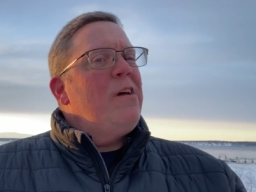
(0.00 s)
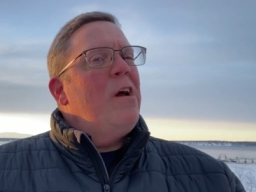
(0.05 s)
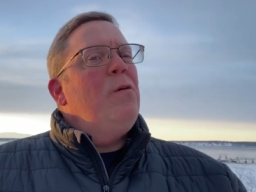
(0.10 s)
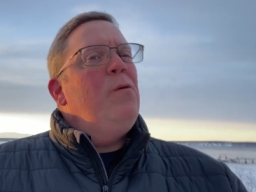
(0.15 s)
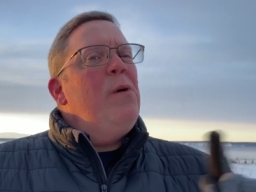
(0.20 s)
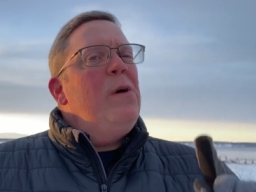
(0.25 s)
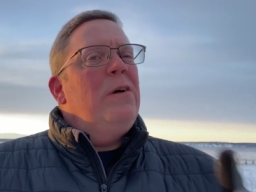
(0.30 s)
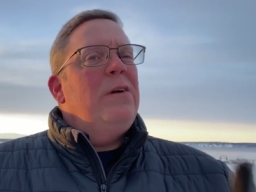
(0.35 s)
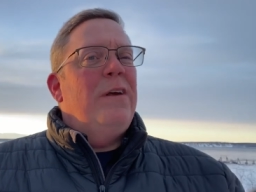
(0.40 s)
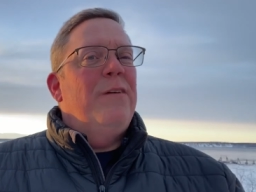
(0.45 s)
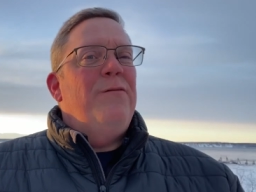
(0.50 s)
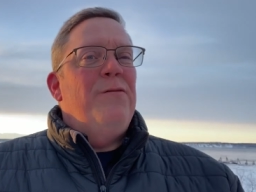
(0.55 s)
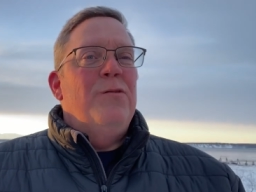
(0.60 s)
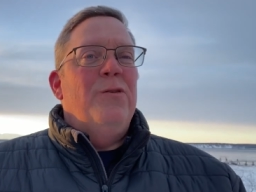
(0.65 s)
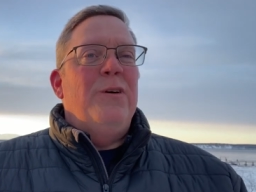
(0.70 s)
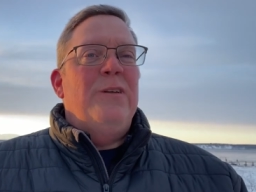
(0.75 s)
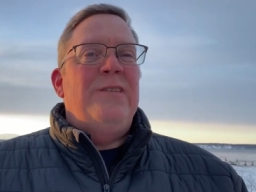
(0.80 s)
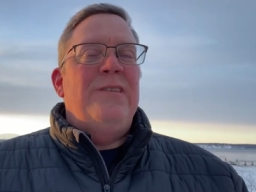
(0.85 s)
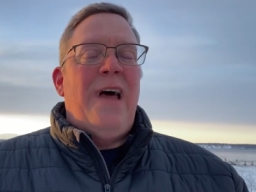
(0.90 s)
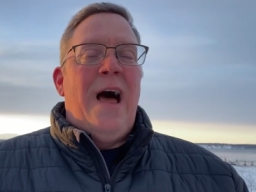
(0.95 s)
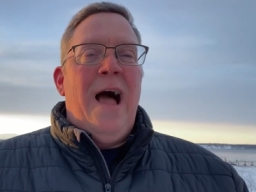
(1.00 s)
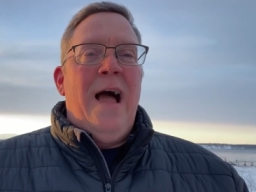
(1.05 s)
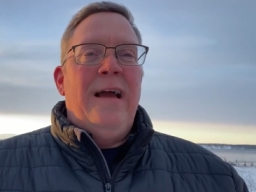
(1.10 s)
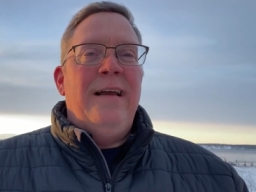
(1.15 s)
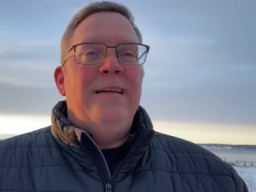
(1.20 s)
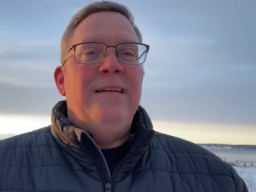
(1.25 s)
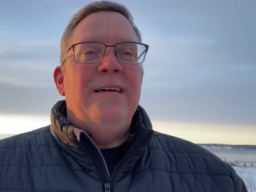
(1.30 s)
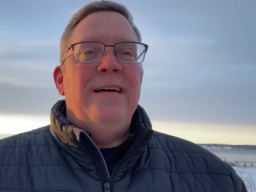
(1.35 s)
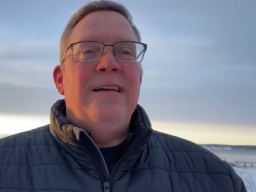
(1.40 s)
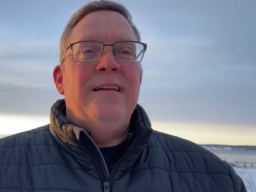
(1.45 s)
I will give you a
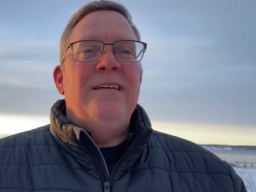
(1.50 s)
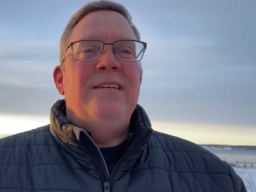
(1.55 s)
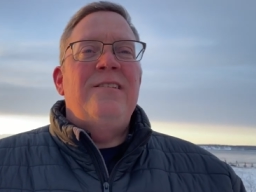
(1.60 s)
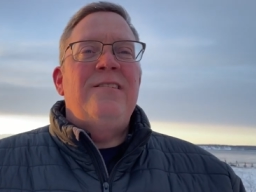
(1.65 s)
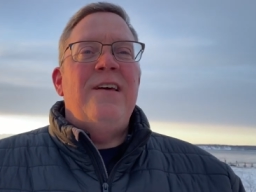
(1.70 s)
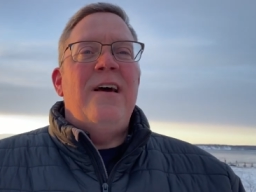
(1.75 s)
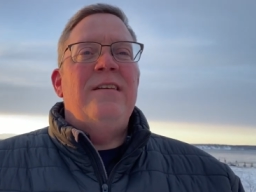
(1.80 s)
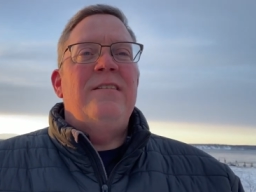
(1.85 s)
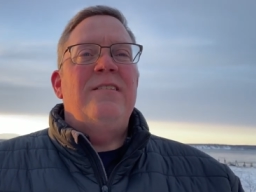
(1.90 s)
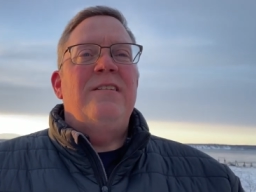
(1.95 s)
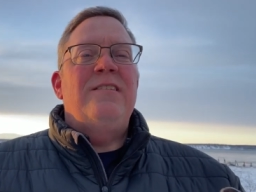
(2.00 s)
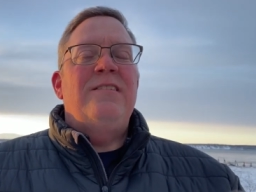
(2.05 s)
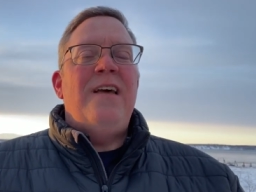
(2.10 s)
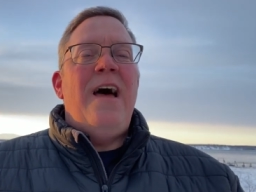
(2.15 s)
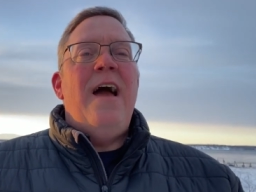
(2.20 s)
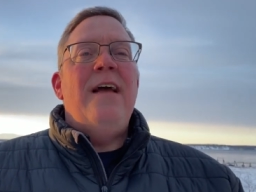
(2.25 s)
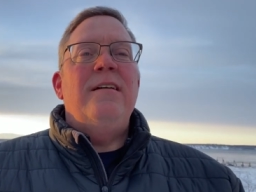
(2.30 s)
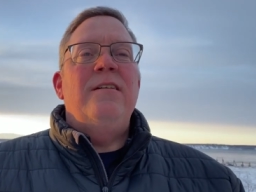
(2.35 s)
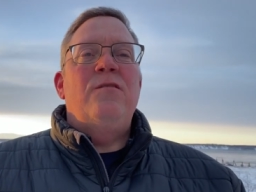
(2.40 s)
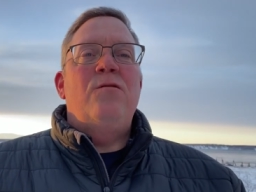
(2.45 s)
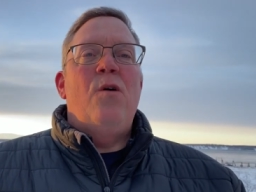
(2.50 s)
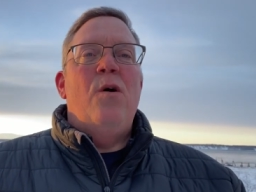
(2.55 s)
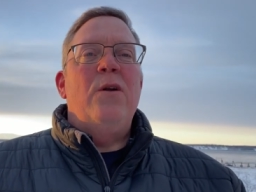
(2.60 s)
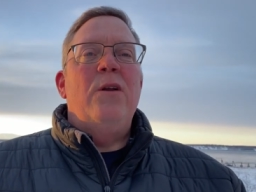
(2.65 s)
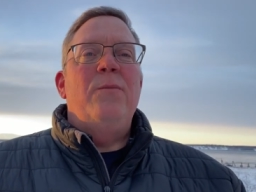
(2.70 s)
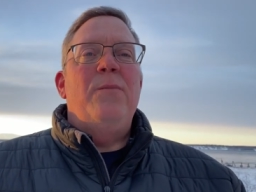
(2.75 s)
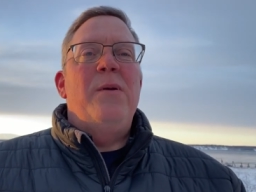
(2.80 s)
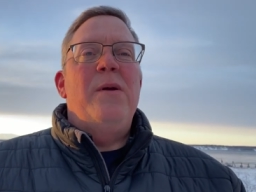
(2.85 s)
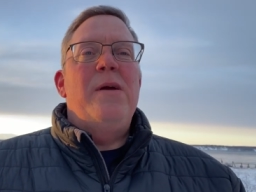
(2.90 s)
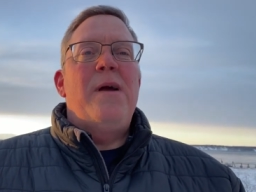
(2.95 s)
sign. And he says the sign is going
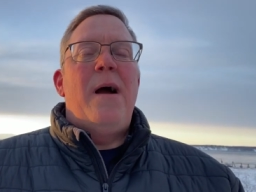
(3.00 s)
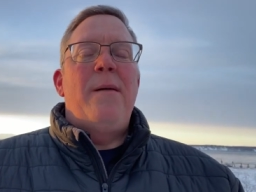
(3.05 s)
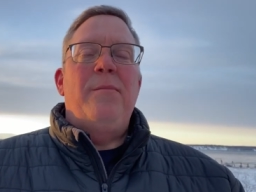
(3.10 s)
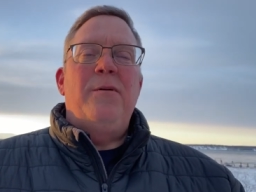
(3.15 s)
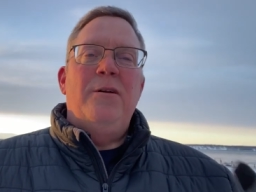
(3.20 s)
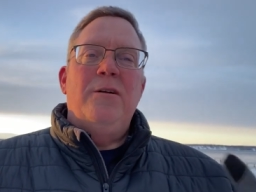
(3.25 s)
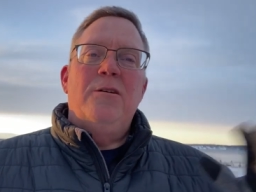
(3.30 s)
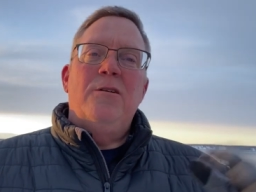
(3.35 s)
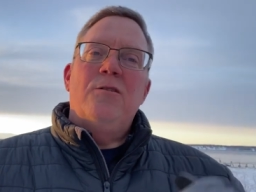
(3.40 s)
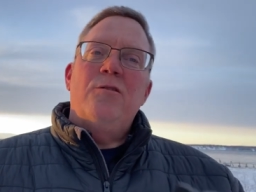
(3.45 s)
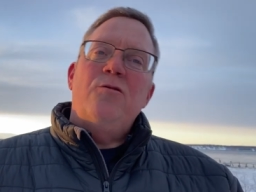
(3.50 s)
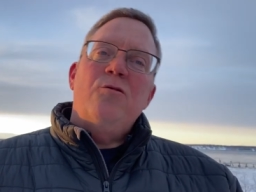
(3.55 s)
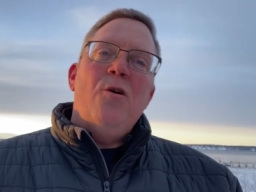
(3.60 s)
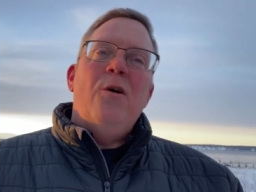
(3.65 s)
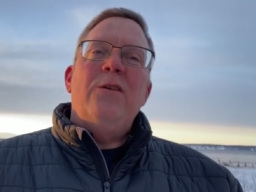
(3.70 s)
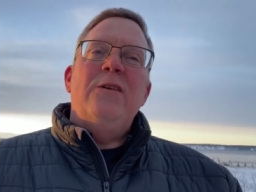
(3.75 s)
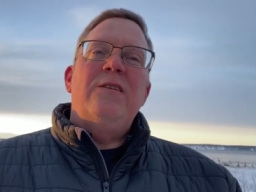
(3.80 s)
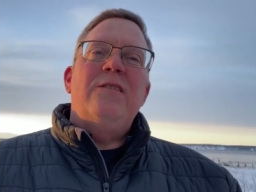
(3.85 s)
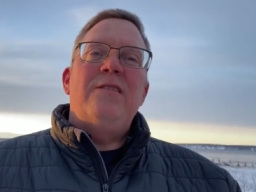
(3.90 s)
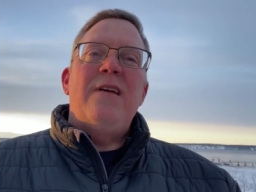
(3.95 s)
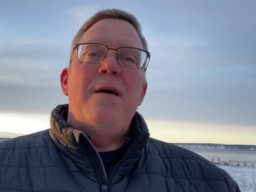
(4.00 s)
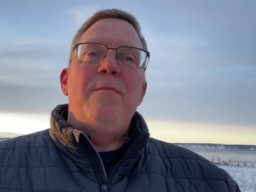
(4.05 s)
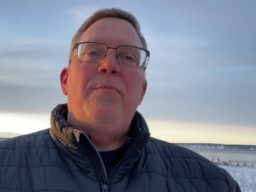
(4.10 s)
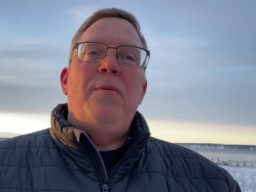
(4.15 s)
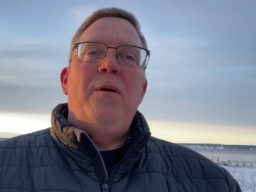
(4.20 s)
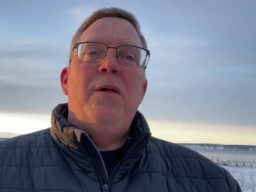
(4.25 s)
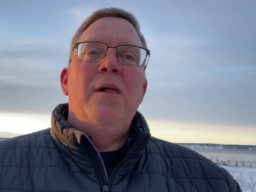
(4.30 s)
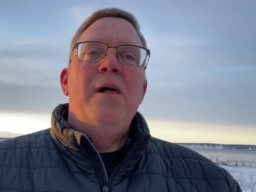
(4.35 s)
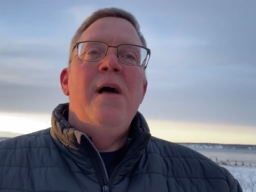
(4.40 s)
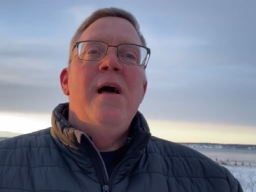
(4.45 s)
to be, I'm going to destroy this
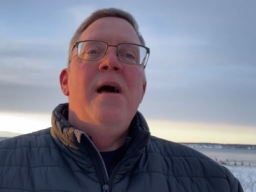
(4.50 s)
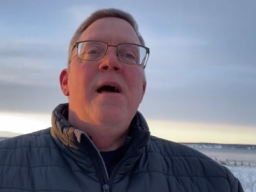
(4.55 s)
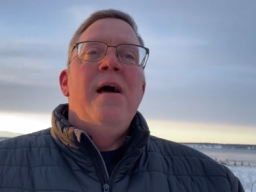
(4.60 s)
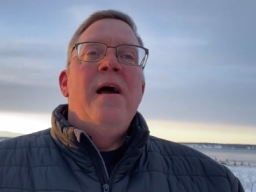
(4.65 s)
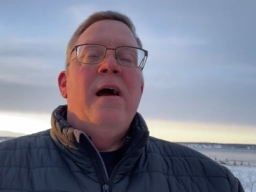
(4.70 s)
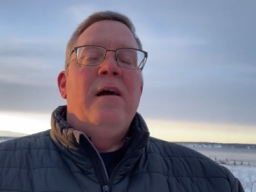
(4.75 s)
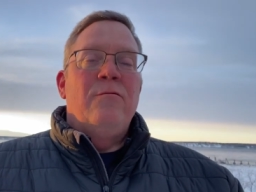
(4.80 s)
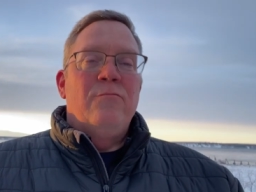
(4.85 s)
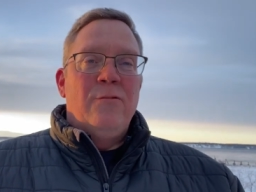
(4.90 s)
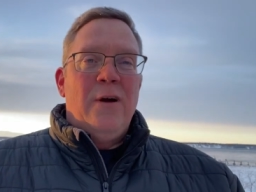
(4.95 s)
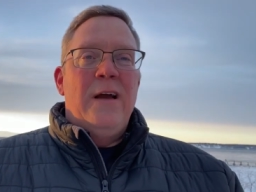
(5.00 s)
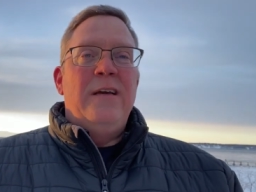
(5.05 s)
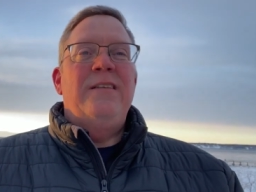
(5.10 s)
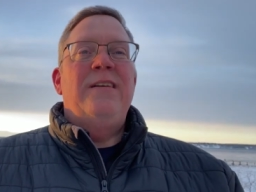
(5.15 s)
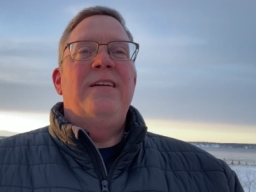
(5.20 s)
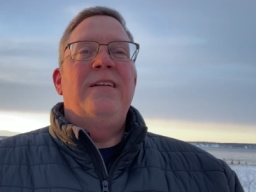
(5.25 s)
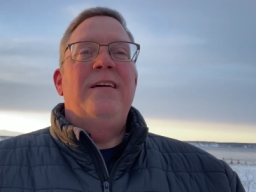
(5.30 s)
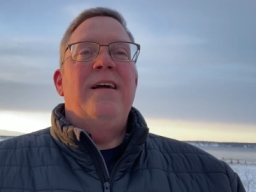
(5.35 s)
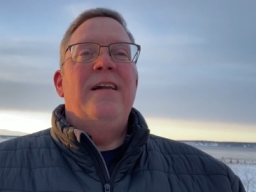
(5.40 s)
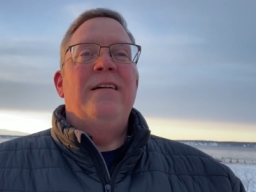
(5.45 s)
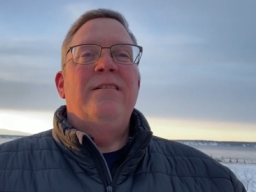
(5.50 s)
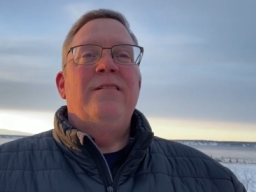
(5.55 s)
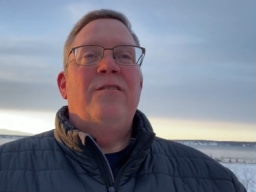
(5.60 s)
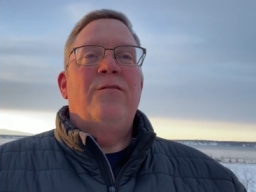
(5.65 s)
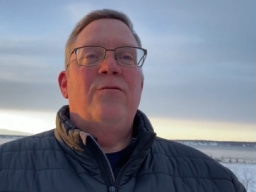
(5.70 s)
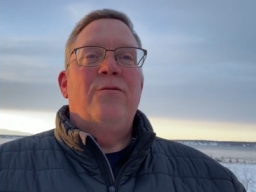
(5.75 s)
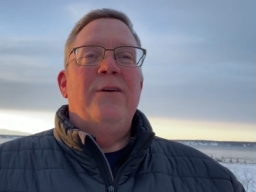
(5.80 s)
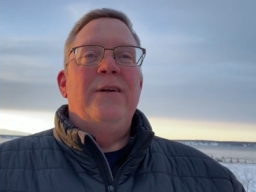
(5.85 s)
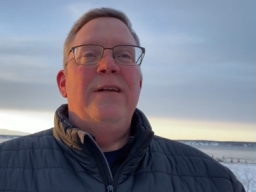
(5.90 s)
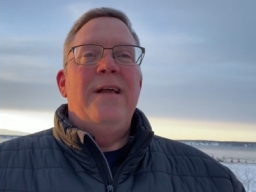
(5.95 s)
temple and raise it again in
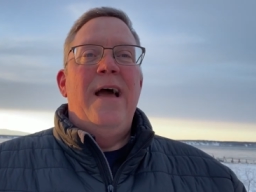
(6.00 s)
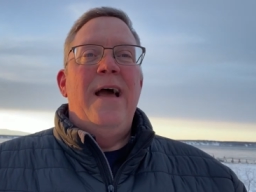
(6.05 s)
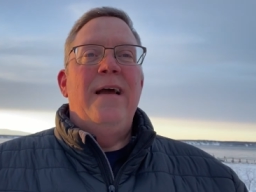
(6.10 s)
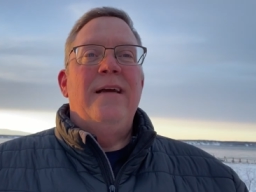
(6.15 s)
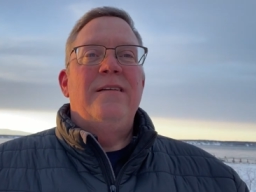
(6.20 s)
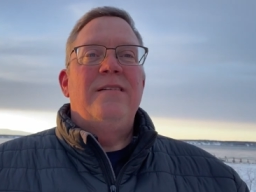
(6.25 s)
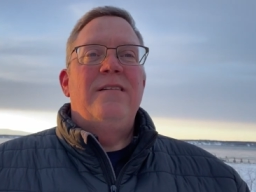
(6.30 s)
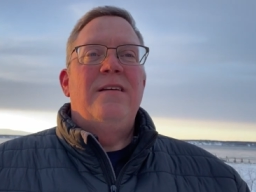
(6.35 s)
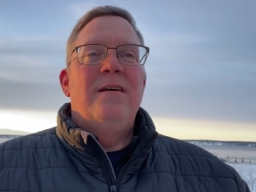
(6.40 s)
3 days.